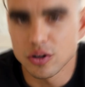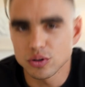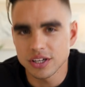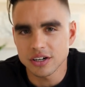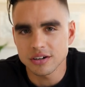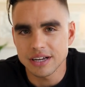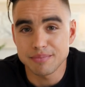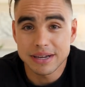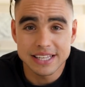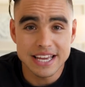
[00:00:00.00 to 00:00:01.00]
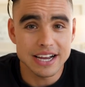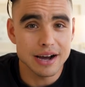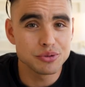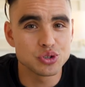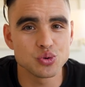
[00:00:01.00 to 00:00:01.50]
note here, it might take
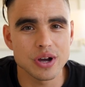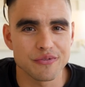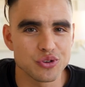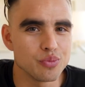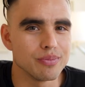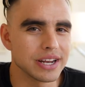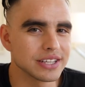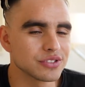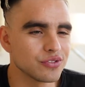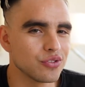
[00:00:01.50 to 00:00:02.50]
up to a few minutes